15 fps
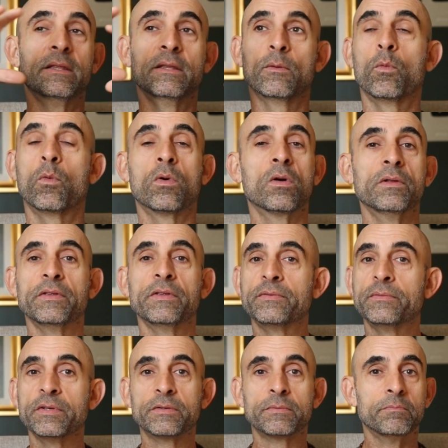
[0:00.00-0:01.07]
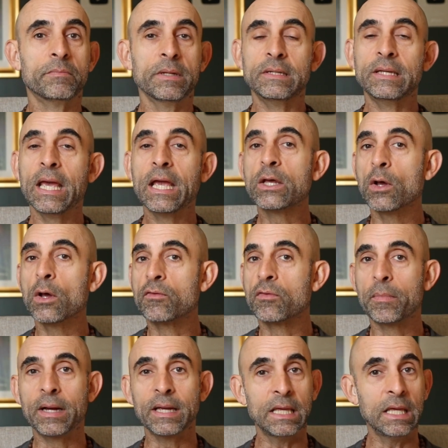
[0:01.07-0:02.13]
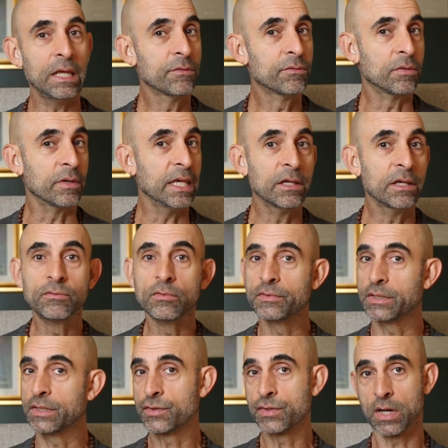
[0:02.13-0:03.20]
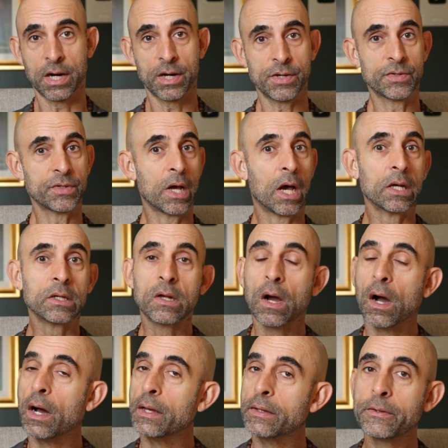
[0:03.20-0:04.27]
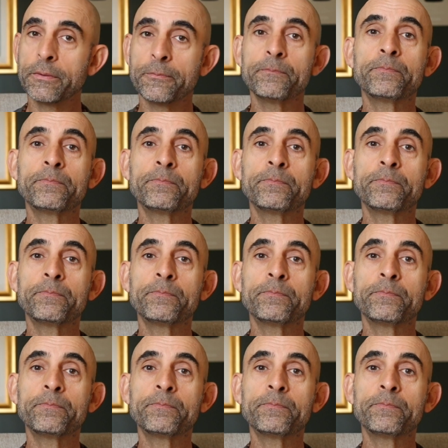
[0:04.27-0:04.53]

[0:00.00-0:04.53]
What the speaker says: The world has just been taken over by evil. Evil's in charge, not God.